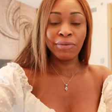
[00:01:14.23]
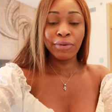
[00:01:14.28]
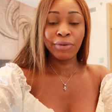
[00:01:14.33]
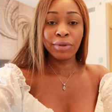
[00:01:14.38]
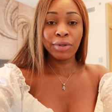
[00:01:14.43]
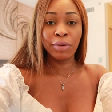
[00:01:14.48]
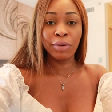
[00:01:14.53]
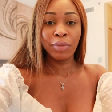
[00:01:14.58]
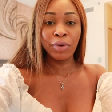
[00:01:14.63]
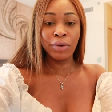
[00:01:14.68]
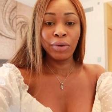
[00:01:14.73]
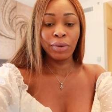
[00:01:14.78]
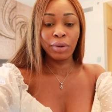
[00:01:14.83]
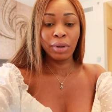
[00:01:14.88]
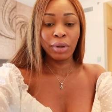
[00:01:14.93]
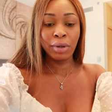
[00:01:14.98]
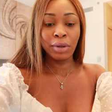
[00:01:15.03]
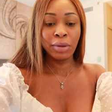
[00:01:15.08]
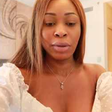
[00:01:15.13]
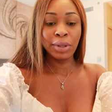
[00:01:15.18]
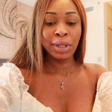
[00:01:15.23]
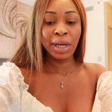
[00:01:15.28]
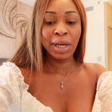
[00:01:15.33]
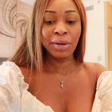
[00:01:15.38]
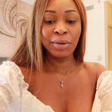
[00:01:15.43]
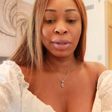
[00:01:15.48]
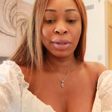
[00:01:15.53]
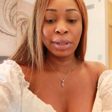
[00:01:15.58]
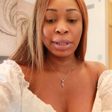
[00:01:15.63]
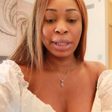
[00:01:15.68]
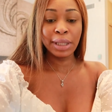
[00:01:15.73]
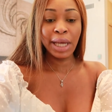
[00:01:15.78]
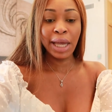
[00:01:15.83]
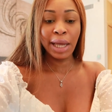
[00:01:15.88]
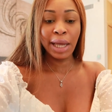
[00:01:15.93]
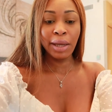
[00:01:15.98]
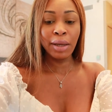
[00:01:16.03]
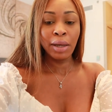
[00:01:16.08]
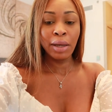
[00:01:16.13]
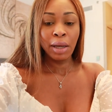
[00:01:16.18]
for some ho uh, hotel to
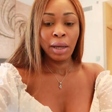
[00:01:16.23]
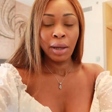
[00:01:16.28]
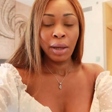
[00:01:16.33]
stay